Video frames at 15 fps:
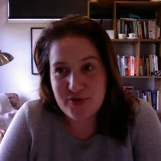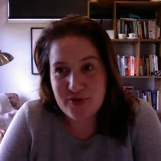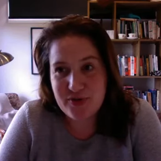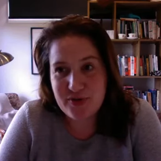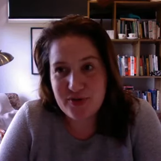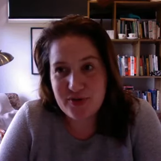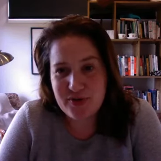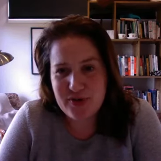
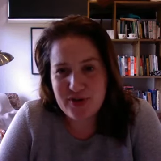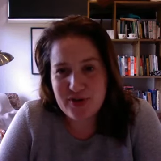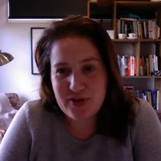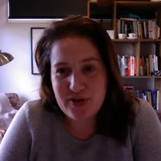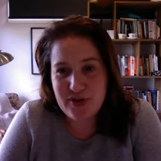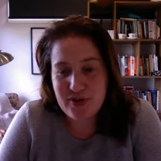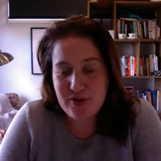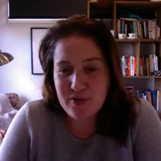for
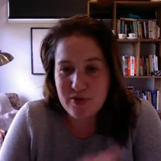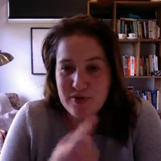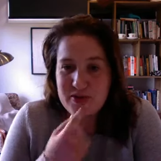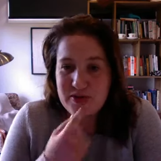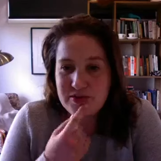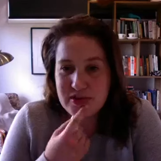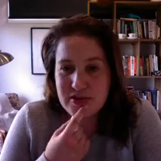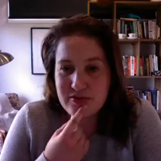what
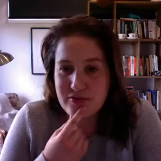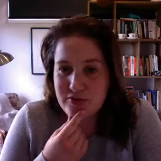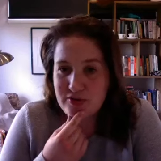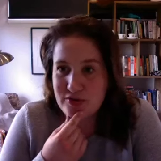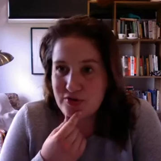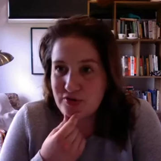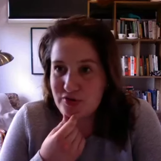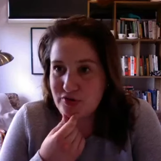am I doing it
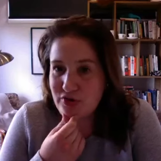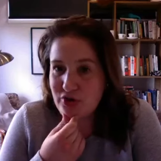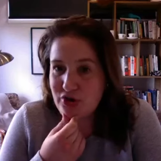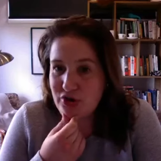for?